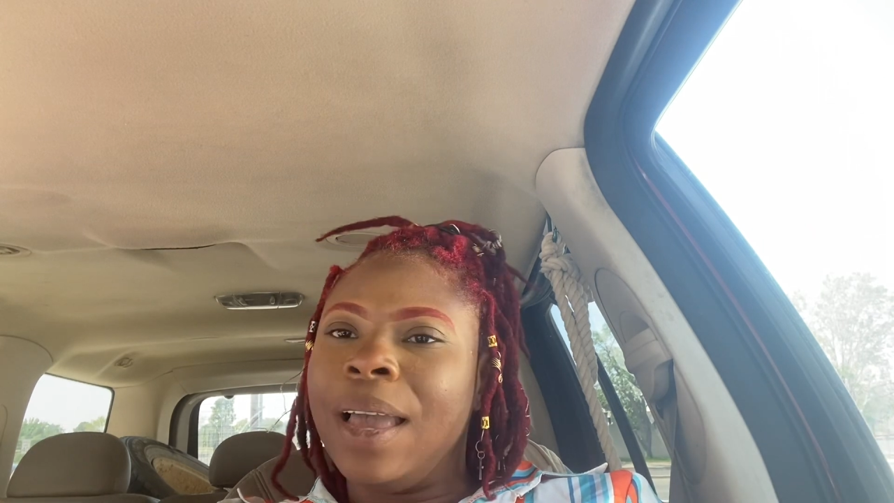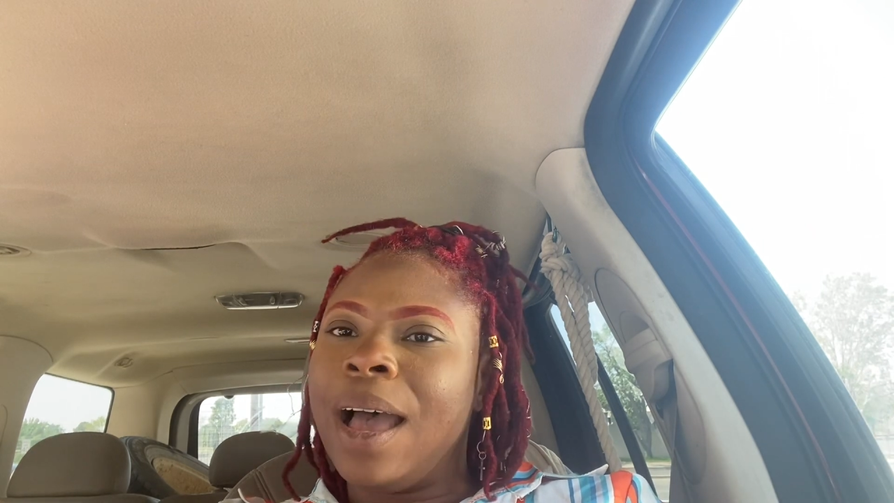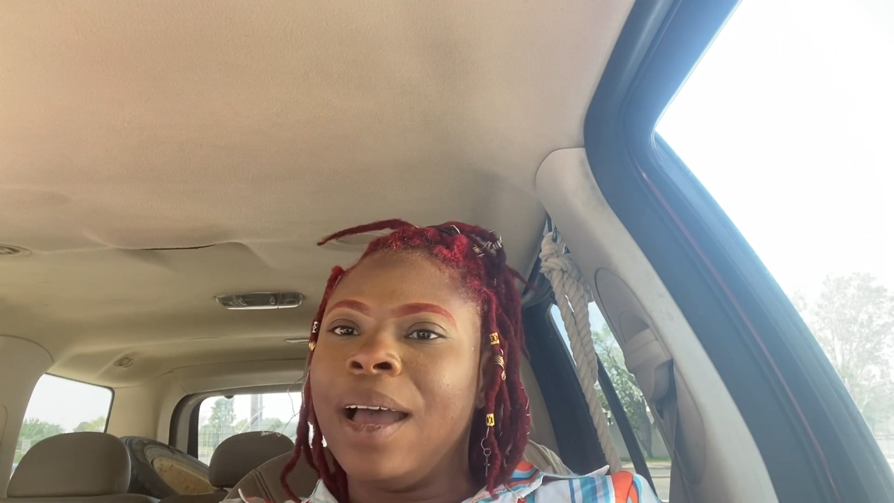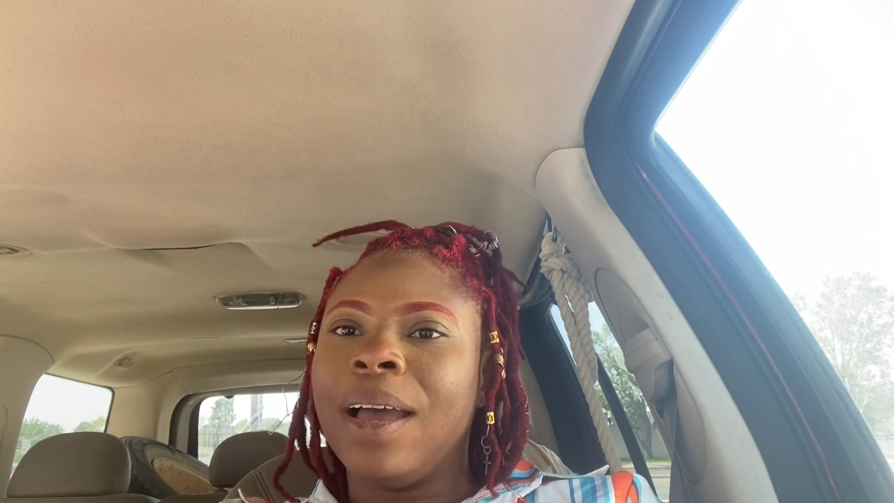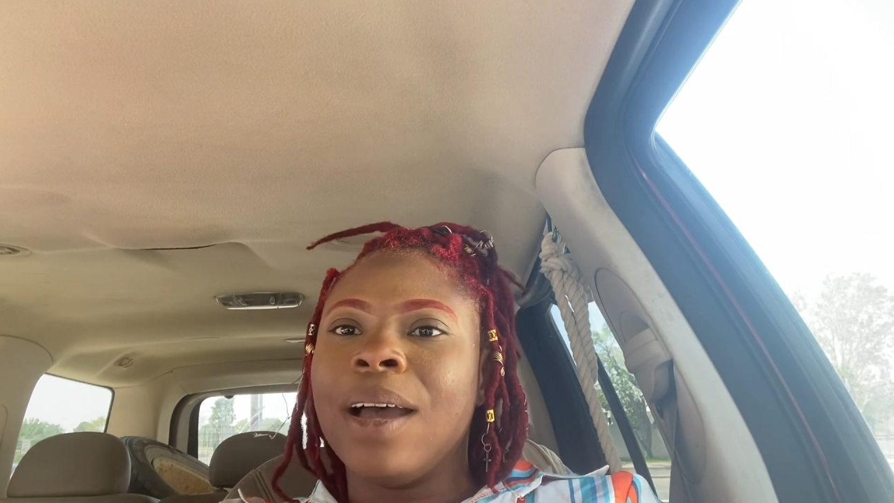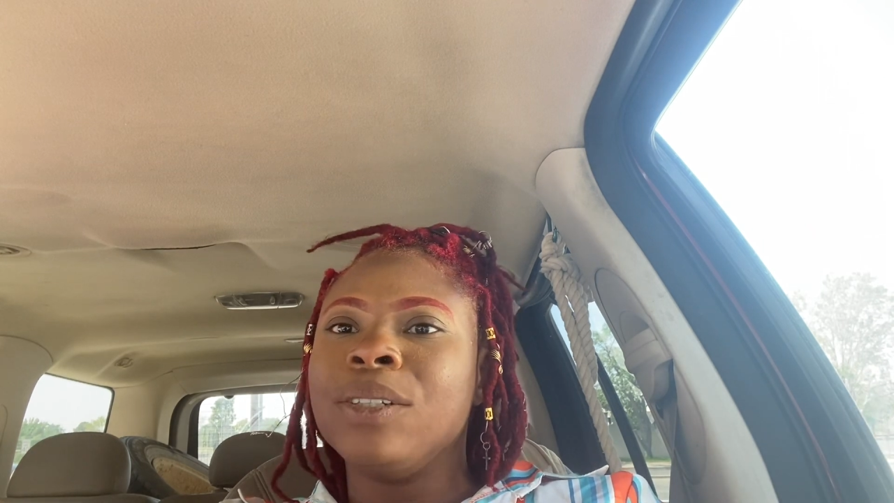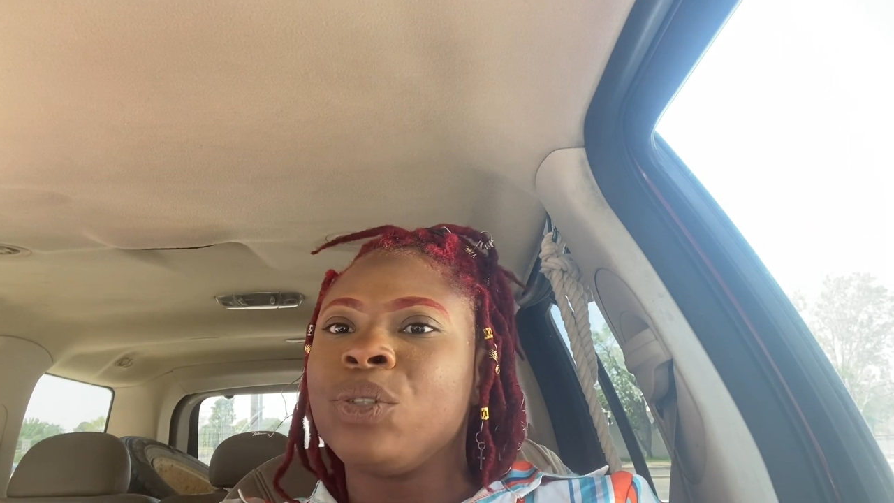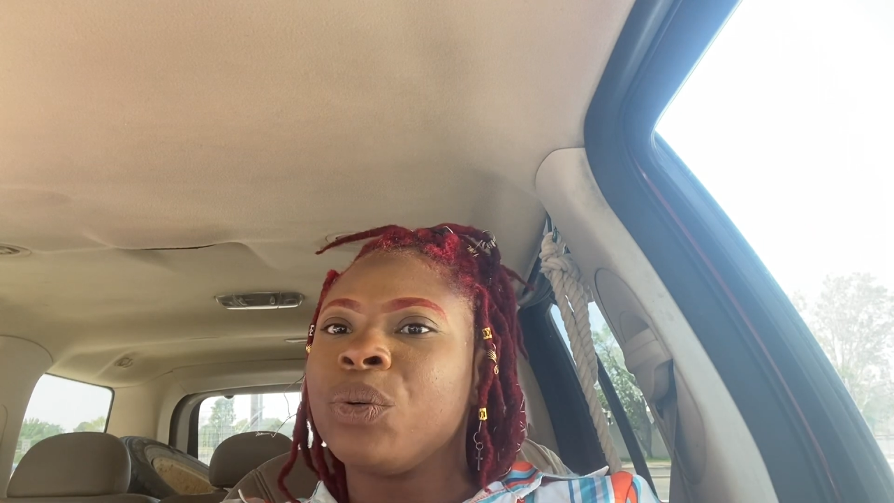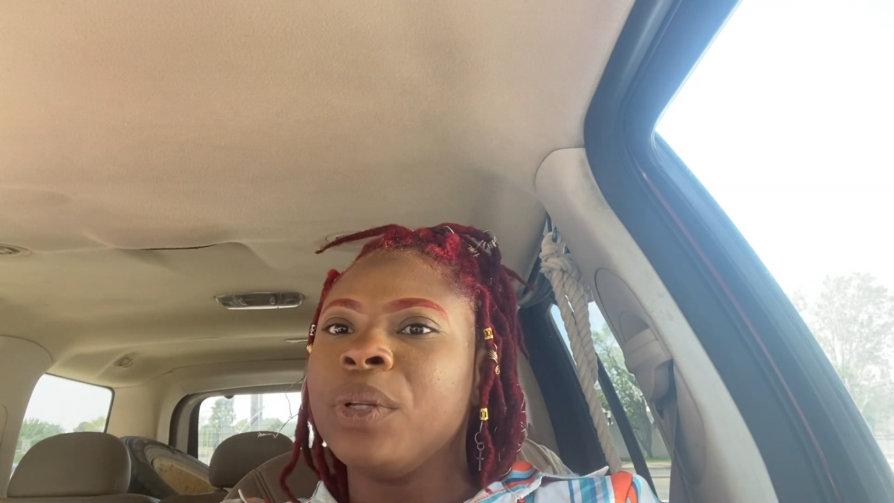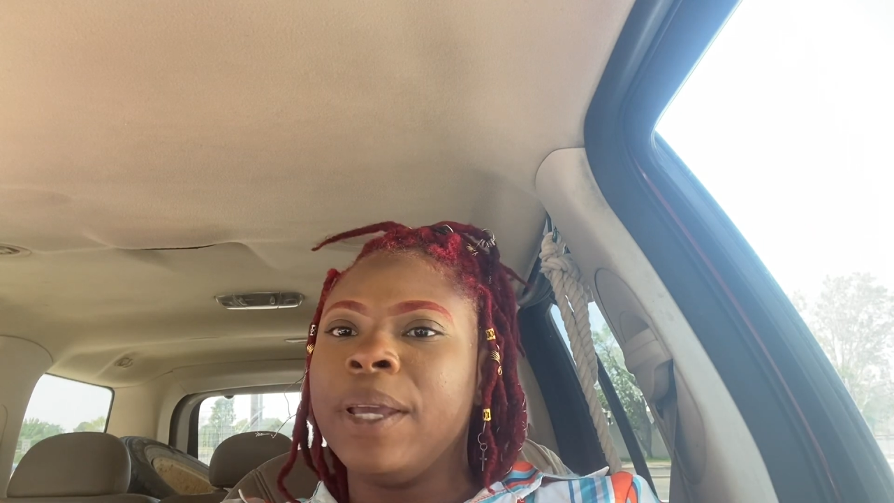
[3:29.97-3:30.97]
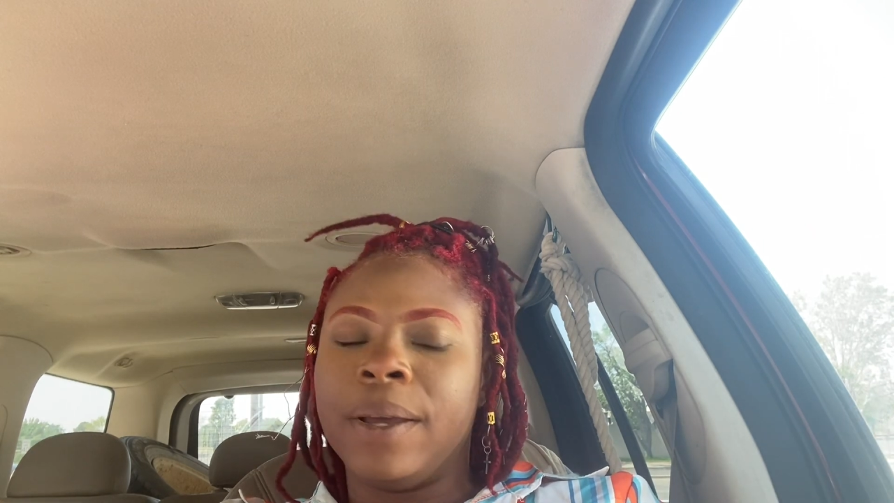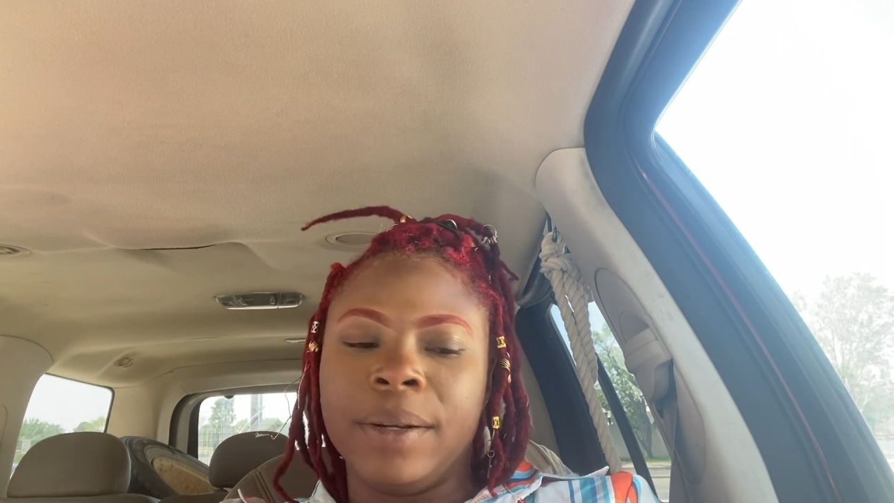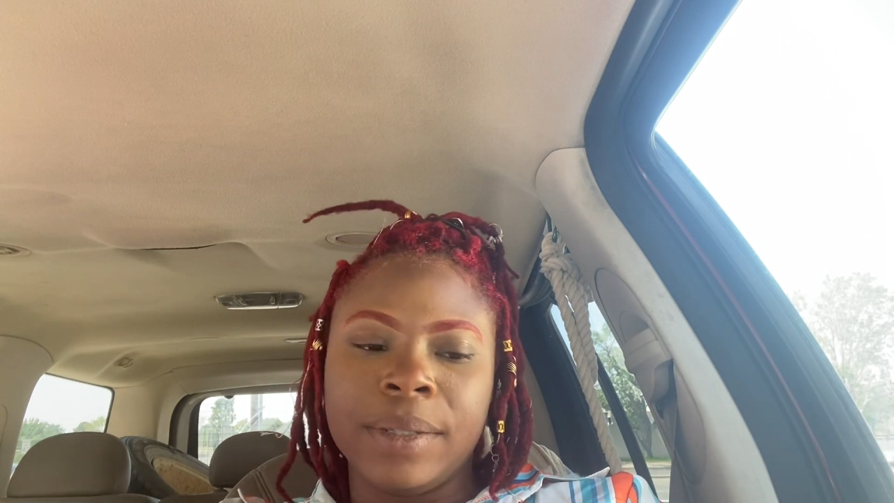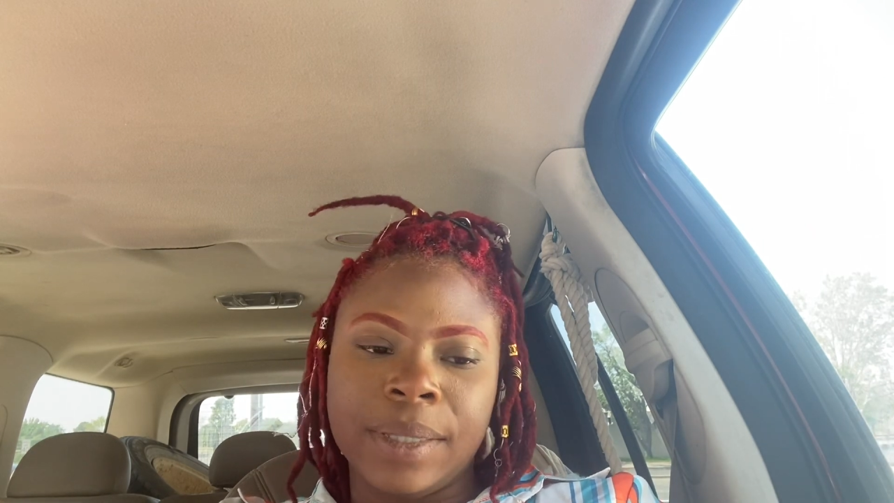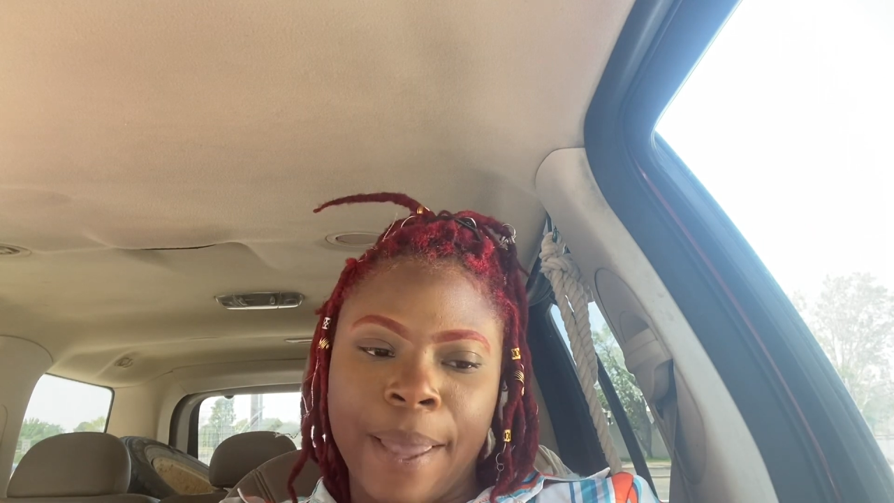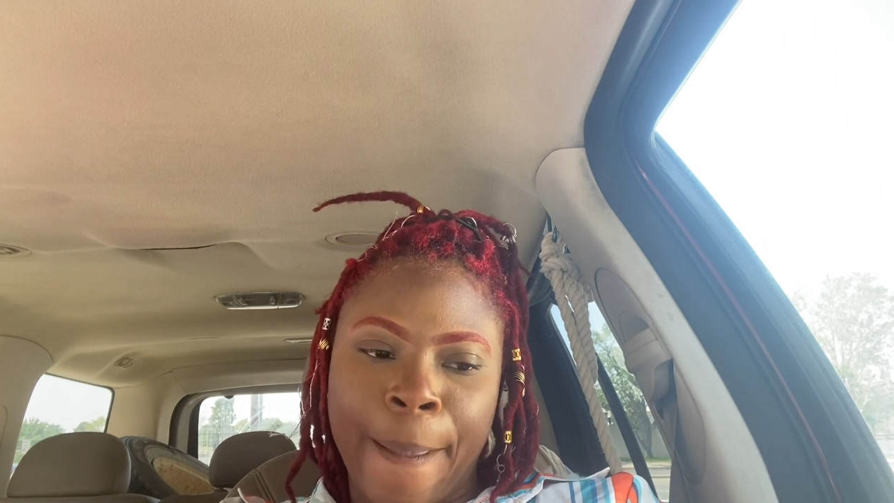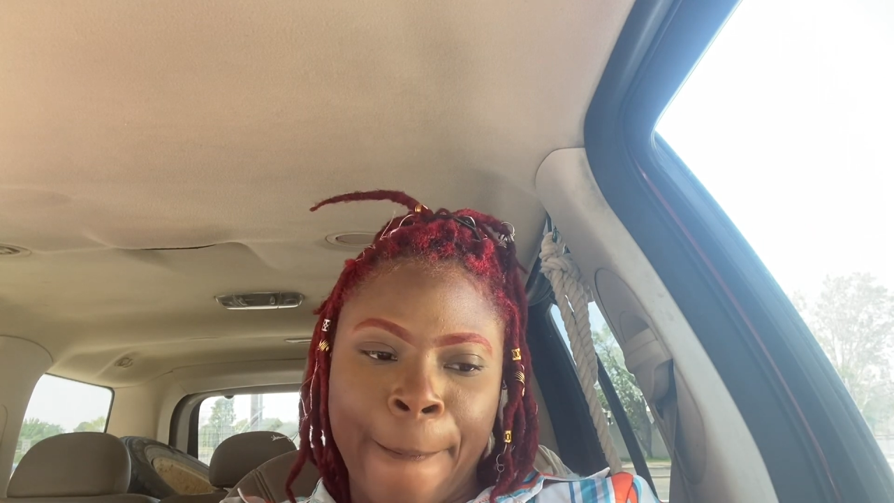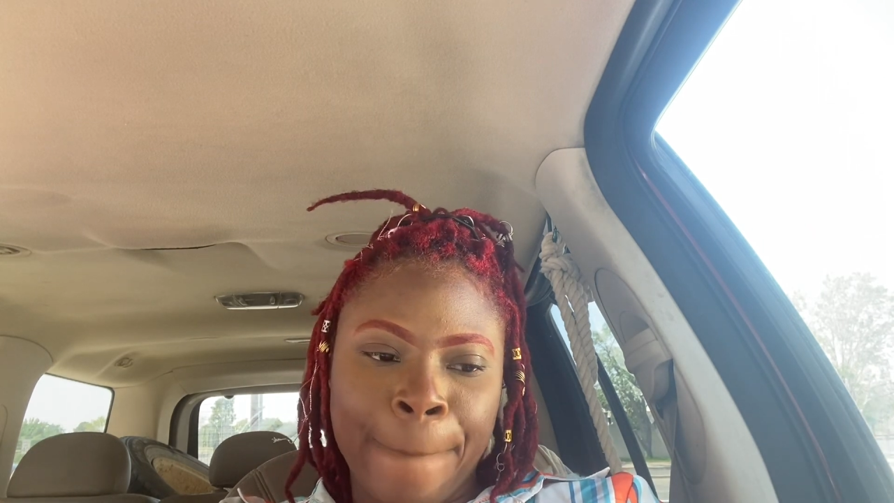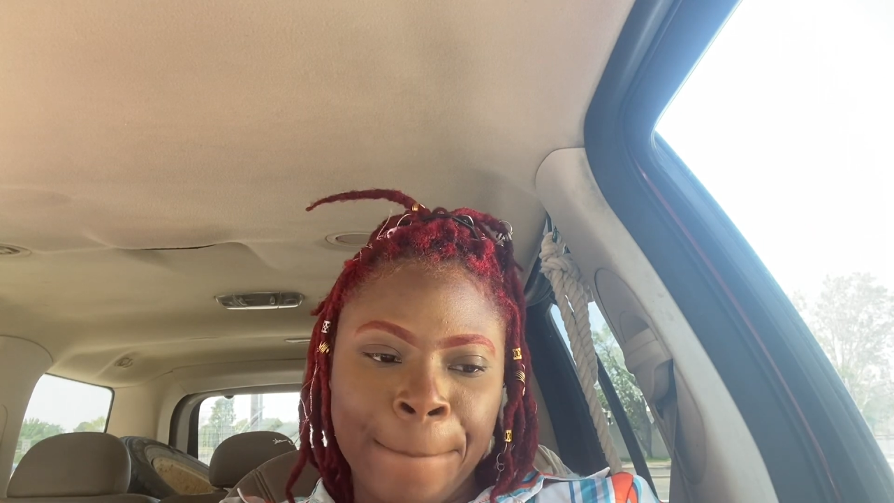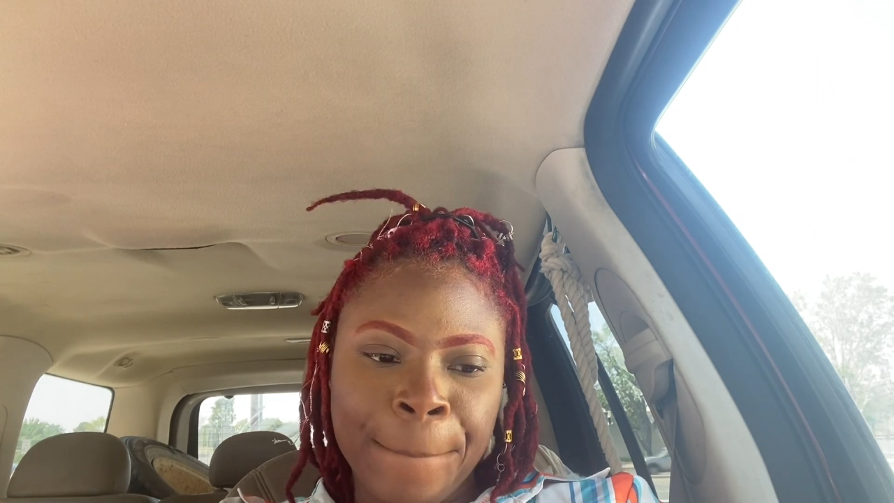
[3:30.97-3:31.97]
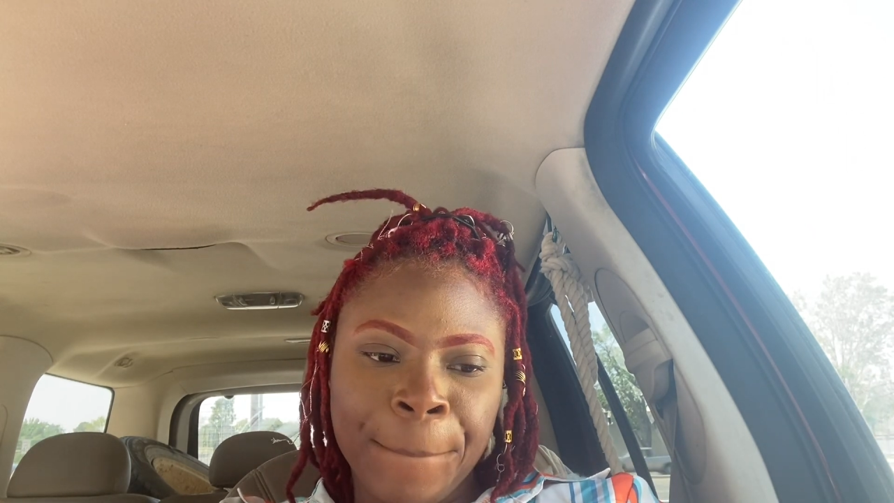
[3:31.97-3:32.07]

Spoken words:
I truly understand.